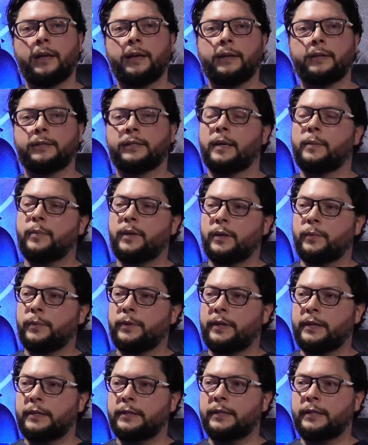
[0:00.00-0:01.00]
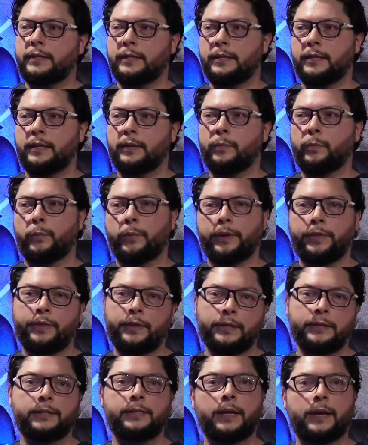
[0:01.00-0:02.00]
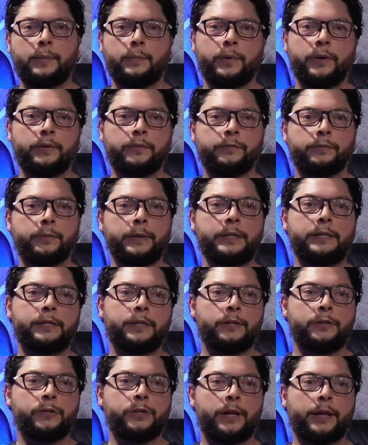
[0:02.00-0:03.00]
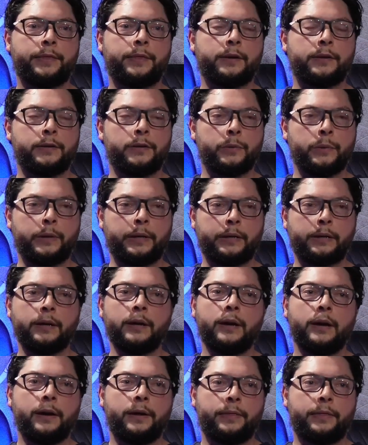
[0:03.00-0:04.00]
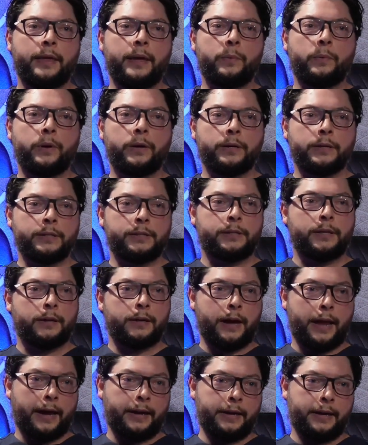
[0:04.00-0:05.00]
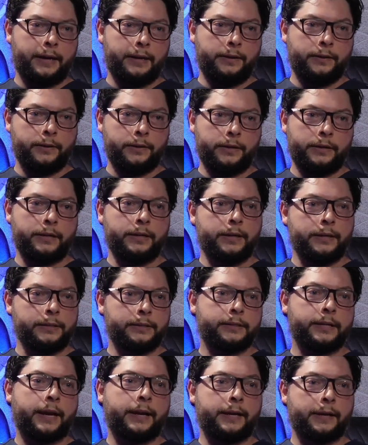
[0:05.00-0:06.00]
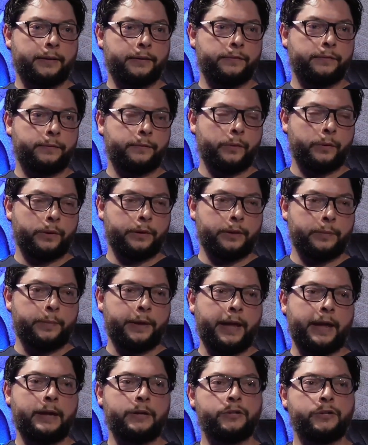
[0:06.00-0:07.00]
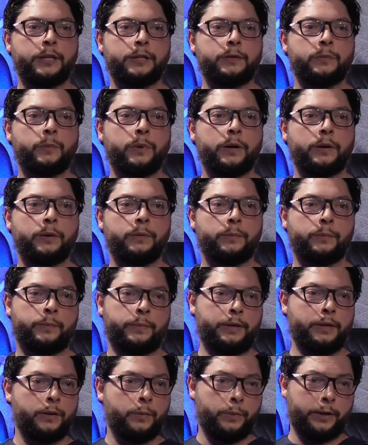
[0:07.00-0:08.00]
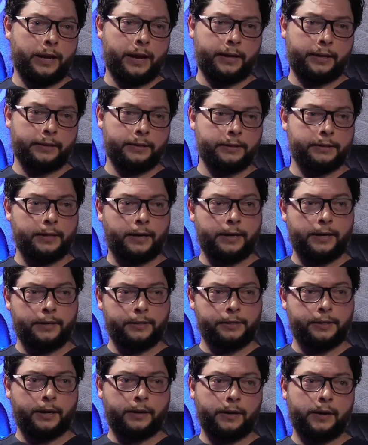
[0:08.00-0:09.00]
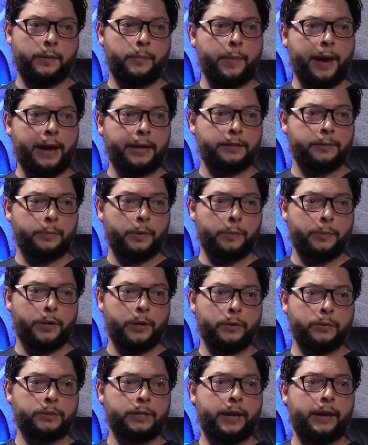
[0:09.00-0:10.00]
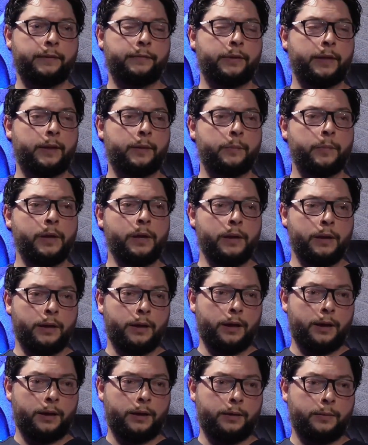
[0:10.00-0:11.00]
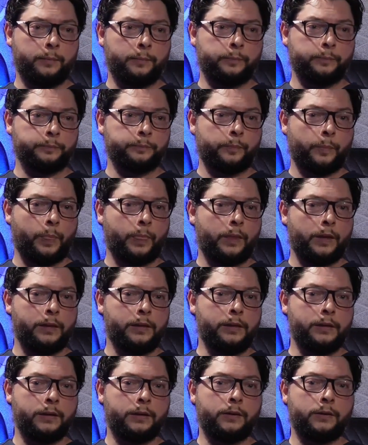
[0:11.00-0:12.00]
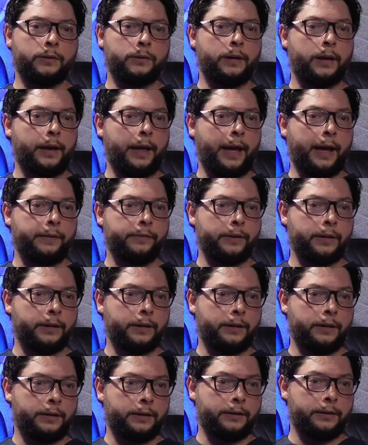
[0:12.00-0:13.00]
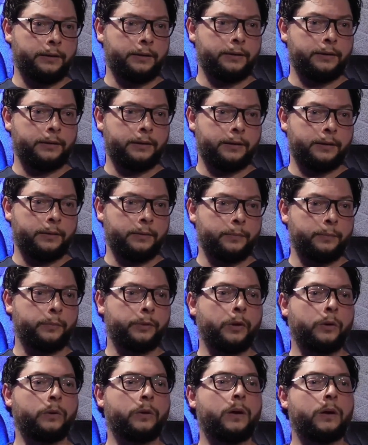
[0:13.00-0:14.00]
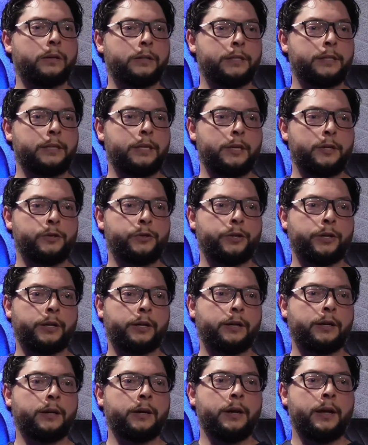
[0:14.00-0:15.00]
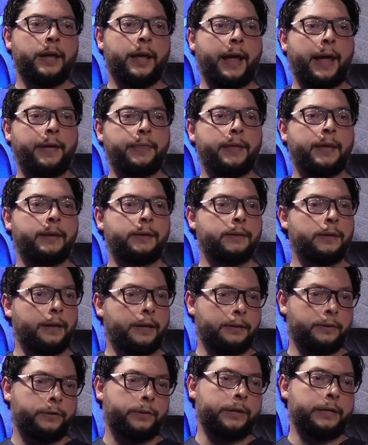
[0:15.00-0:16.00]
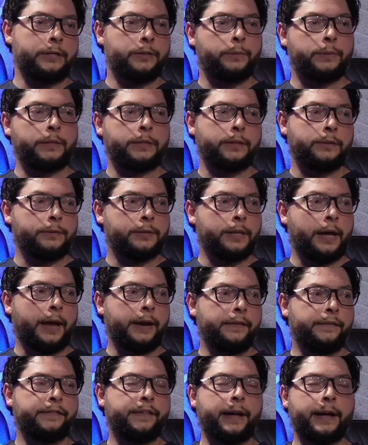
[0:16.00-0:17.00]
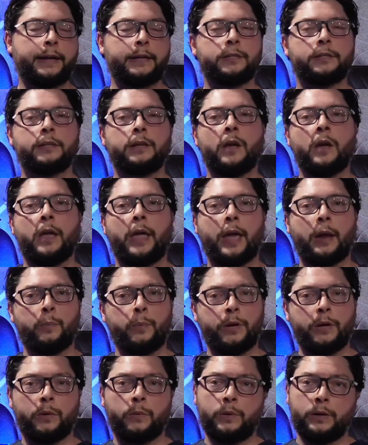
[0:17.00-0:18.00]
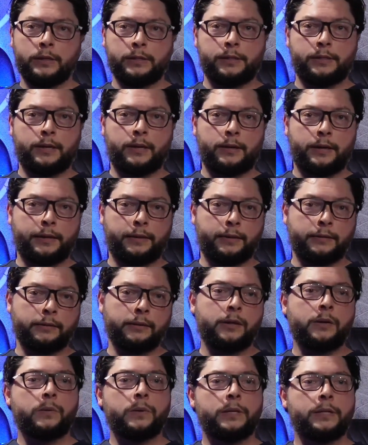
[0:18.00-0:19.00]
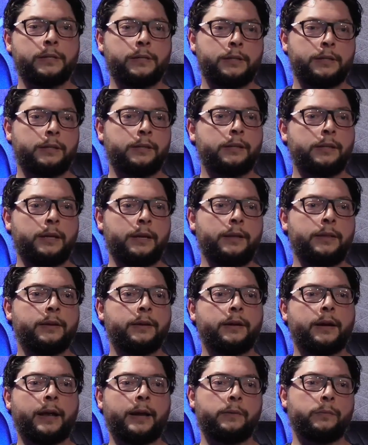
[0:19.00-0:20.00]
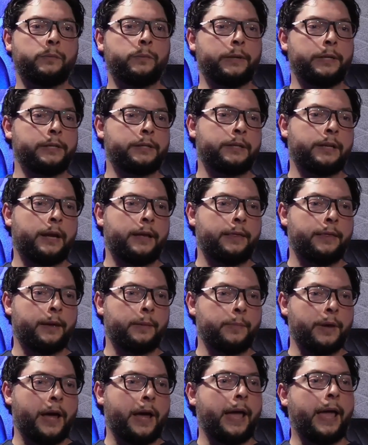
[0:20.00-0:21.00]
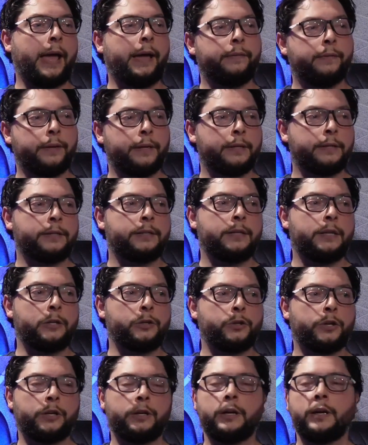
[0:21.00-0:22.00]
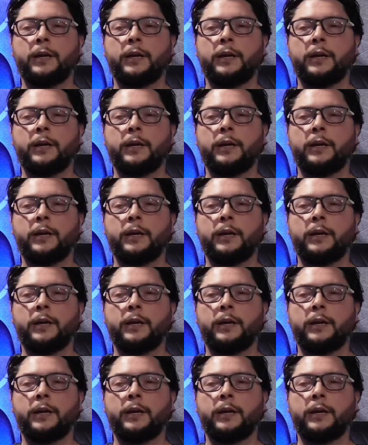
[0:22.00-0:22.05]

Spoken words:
Same thing with ECT. With this type of research that they're doing, they want to start at a good setting for the patient where, we're not going to start at a maximum dose, have them, have a prolonged seizure and then increased risk of side effects. And we don't want to start at the lowest either and risk them not having a seizure.